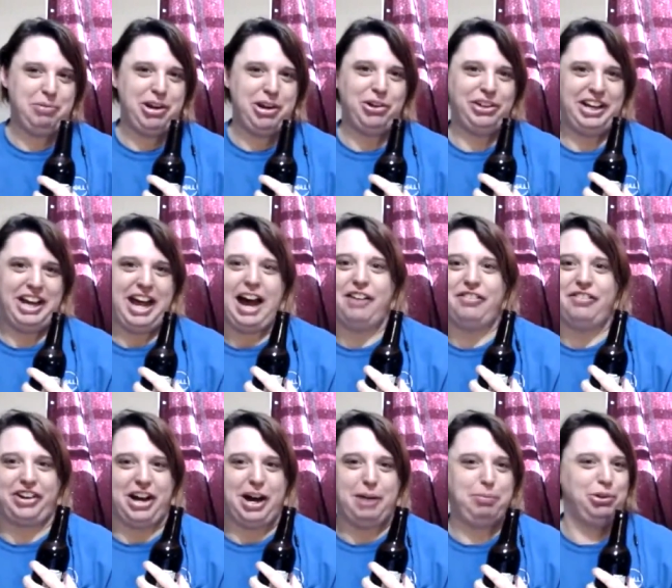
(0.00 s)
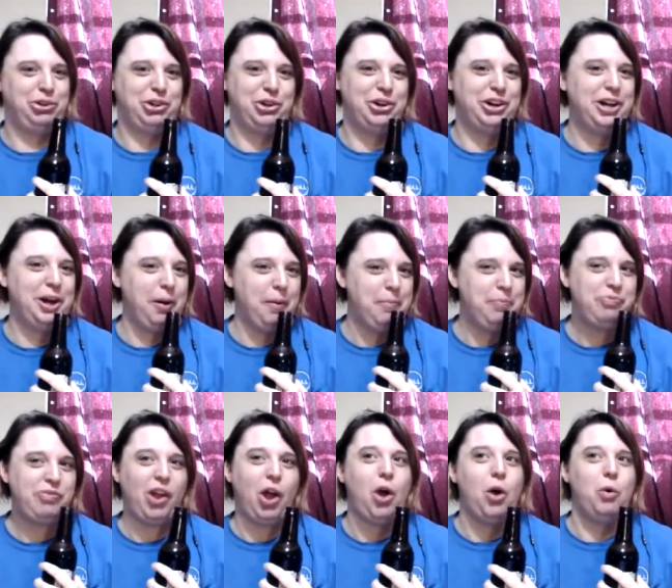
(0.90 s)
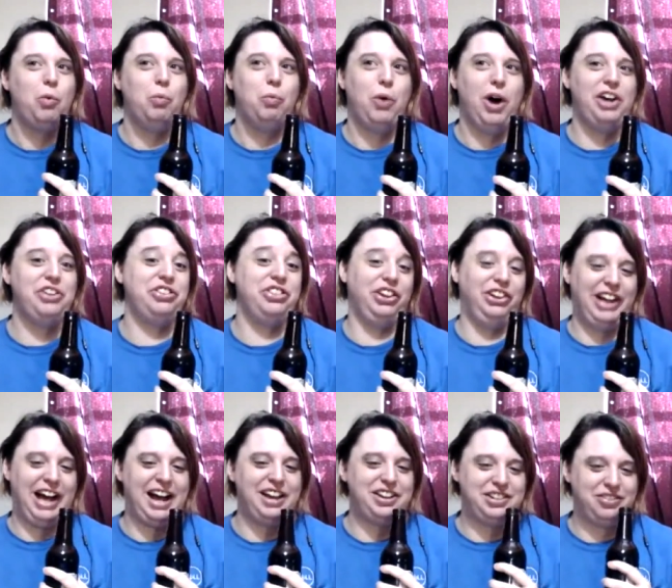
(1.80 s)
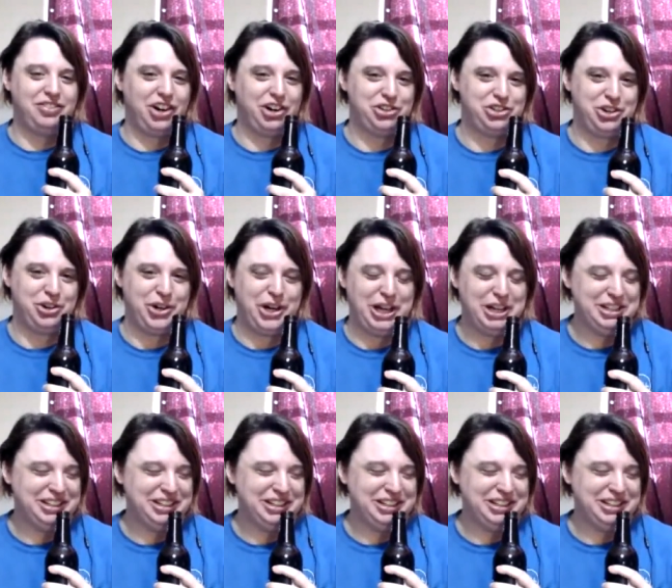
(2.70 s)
me only half a cup of soda, was the last of our soda.